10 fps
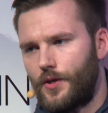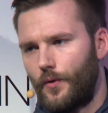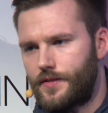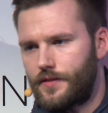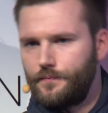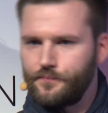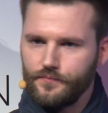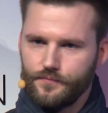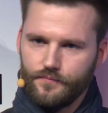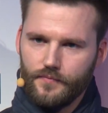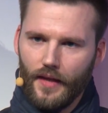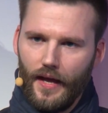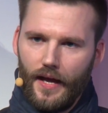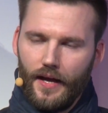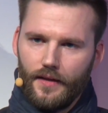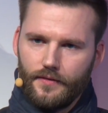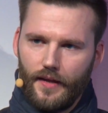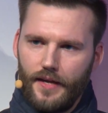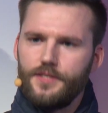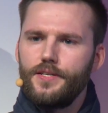So it's
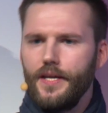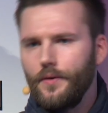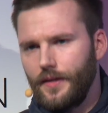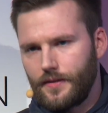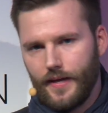the interior